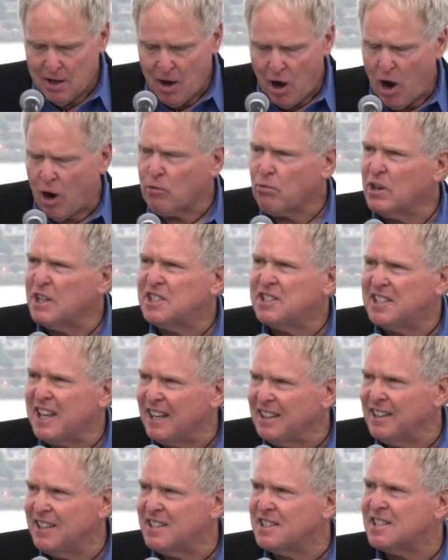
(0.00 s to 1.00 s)
our
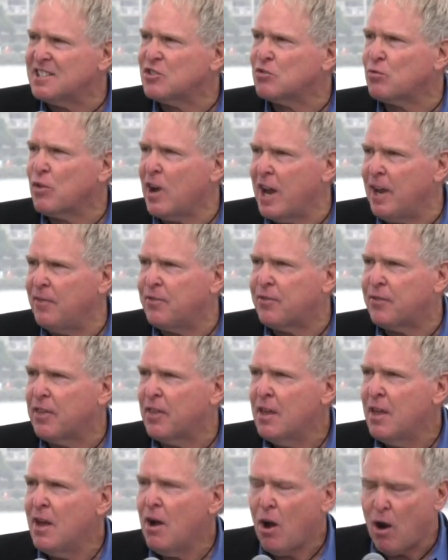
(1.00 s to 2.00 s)
resilient strength,
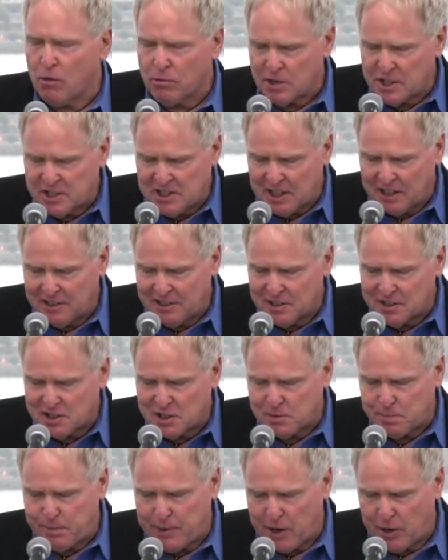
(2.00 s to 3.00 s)
our resilient
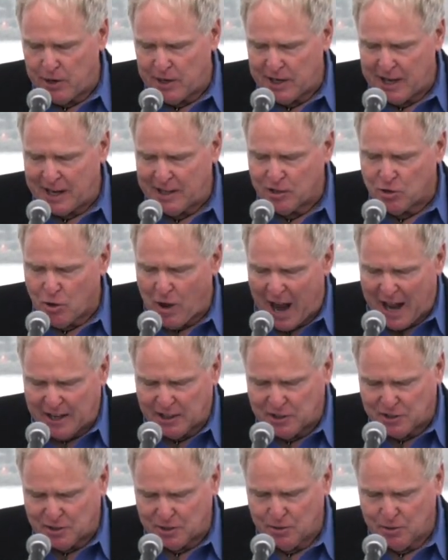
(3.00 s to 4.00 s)
spirit and
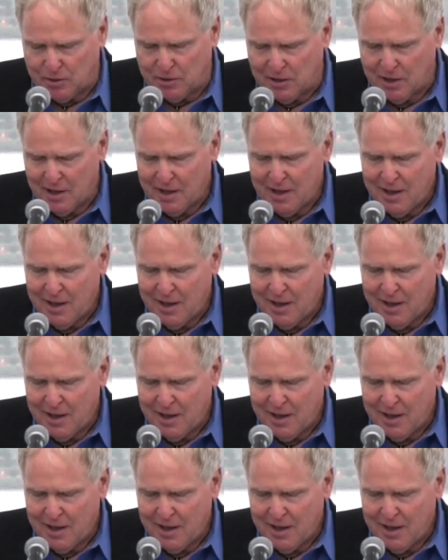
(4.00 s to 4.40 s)
gratitude,